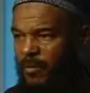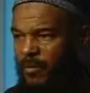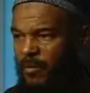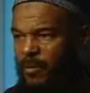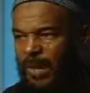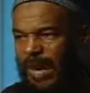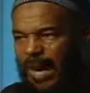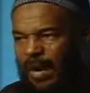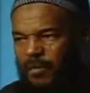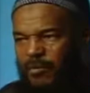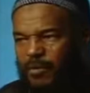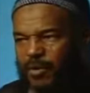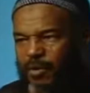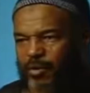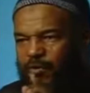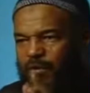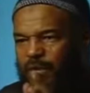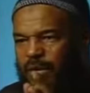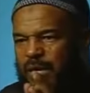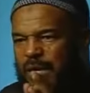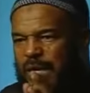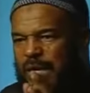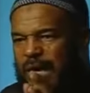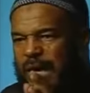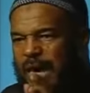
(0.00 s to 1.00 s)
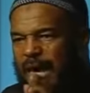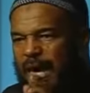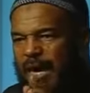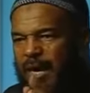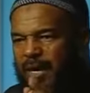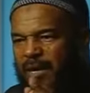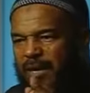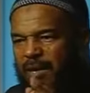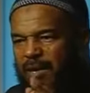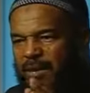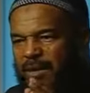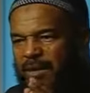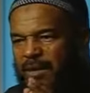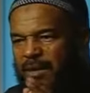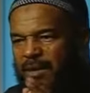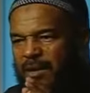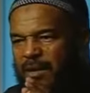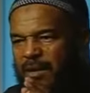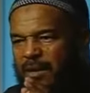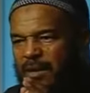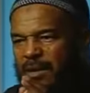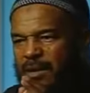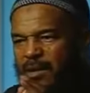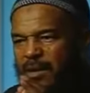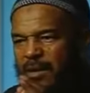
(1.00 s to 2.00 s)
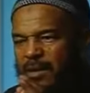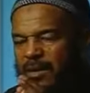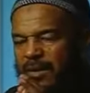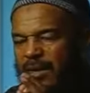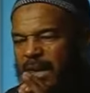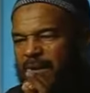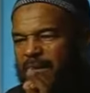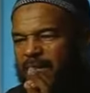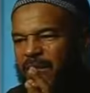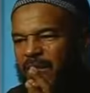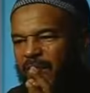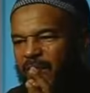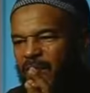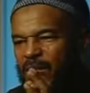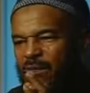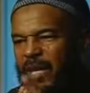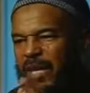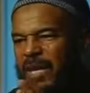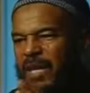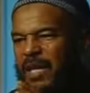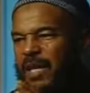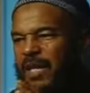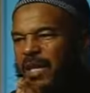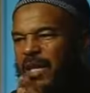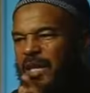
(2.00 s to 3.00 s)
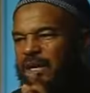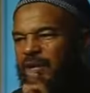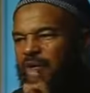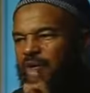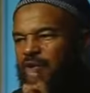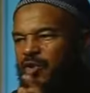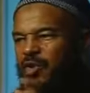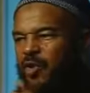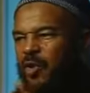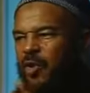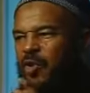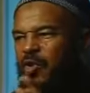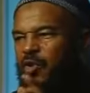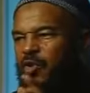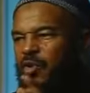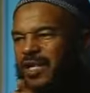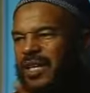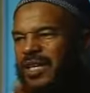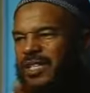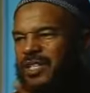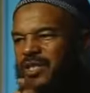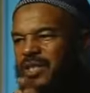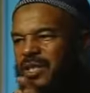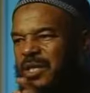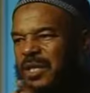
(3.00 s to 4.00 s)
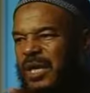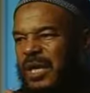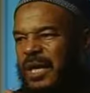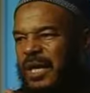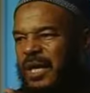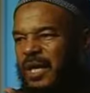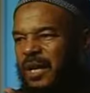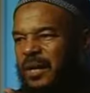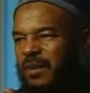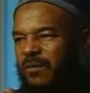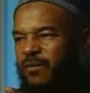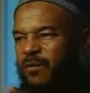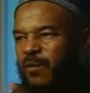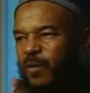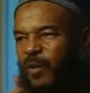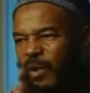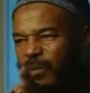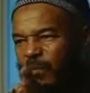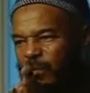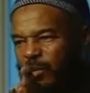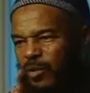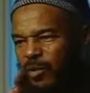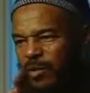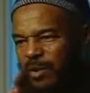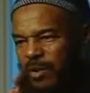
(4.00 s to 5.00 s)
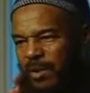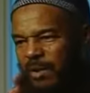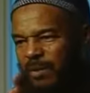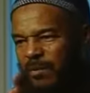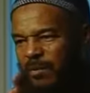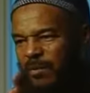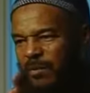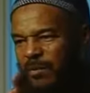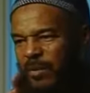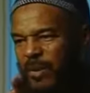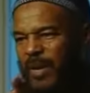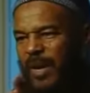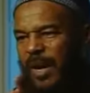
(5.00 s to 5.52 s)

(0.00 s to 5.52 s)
We have to realize that there really is no such thing for a Muslim